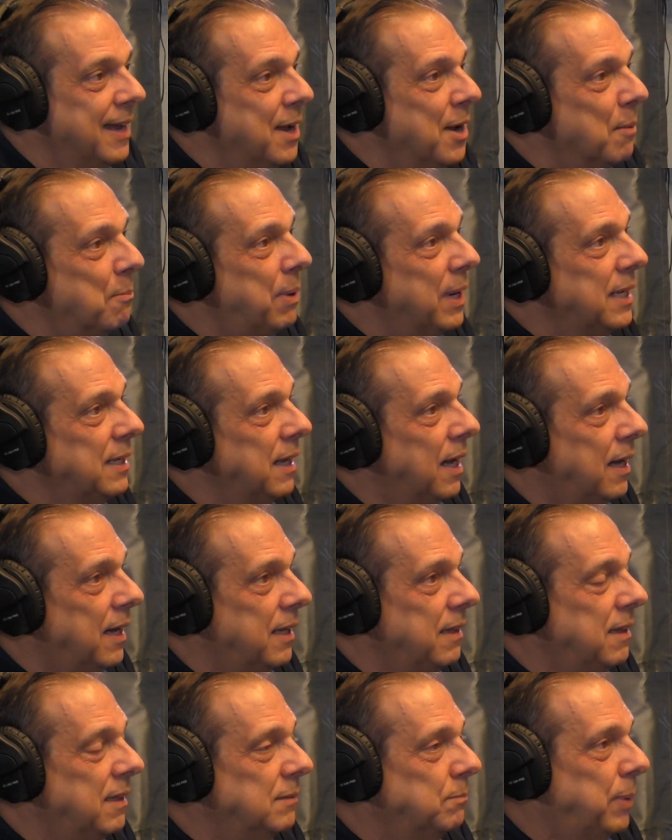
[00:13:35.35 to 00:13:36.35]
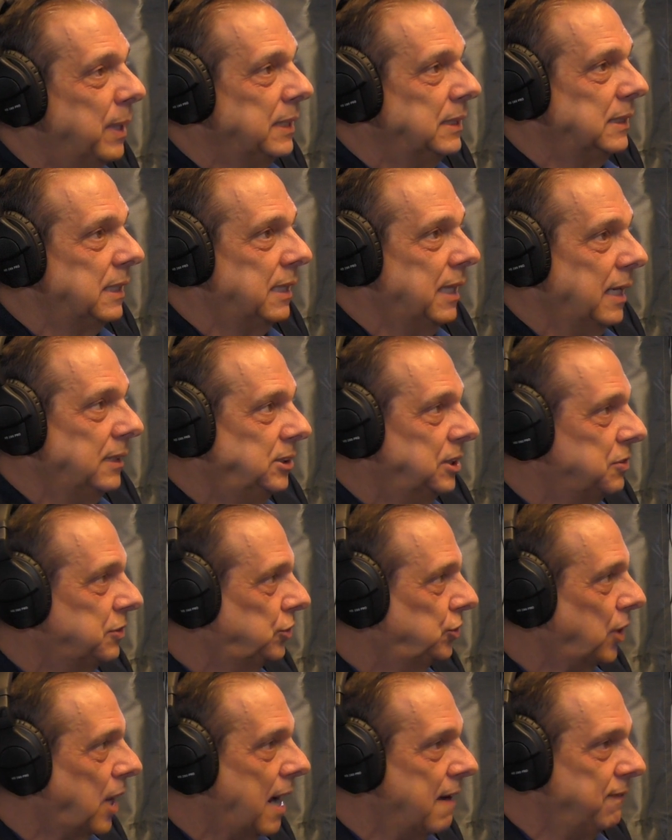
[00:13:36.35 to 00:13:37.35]
But they just
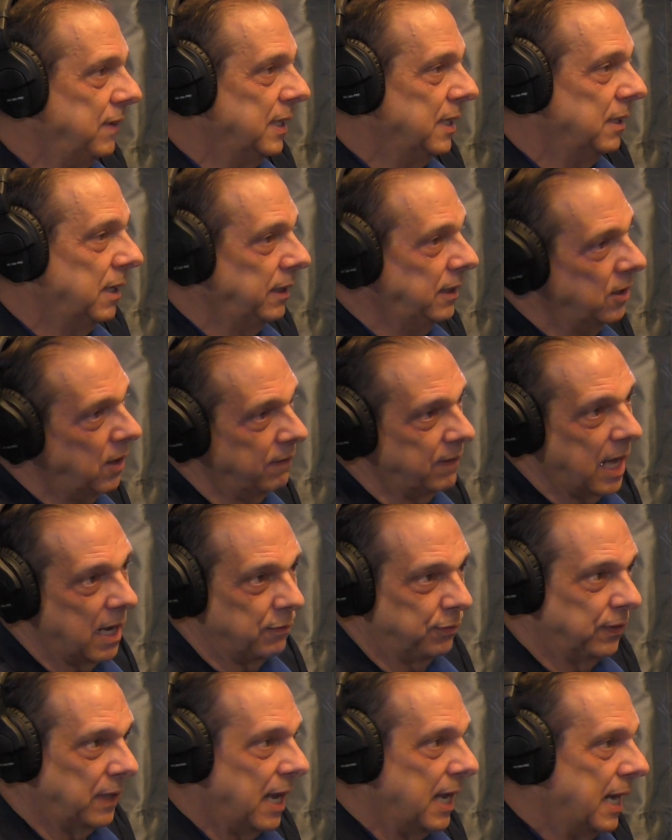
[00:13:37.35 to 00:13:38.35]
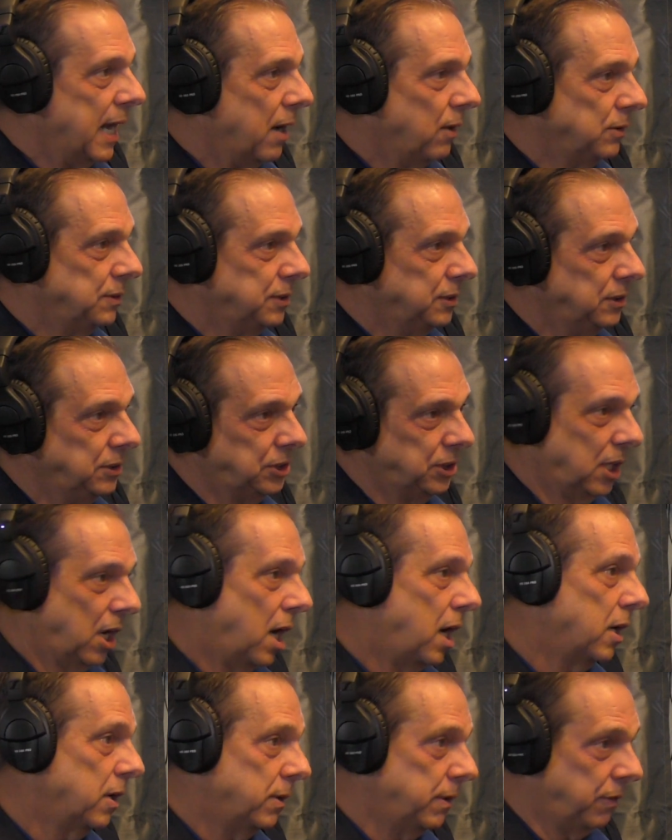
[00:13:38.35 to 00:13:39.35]
drive in. I've got a flight out to
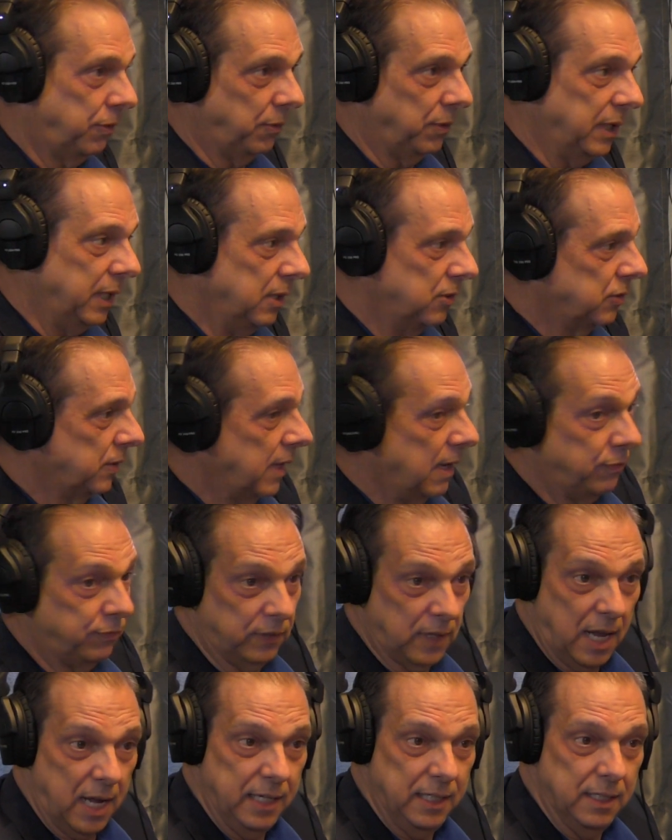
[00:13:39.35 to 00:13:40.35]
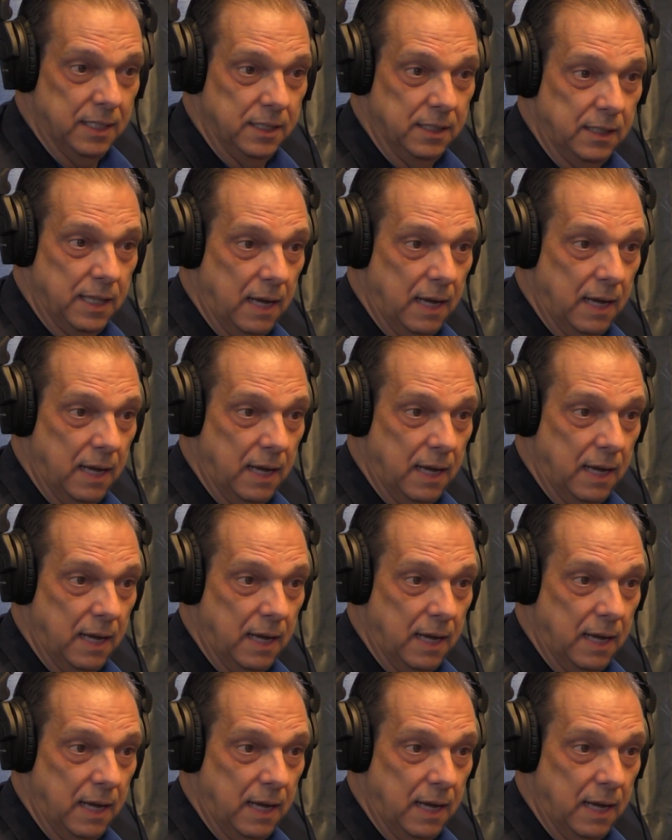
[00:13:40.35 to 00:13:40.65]
Chicago at 3, so they fly in.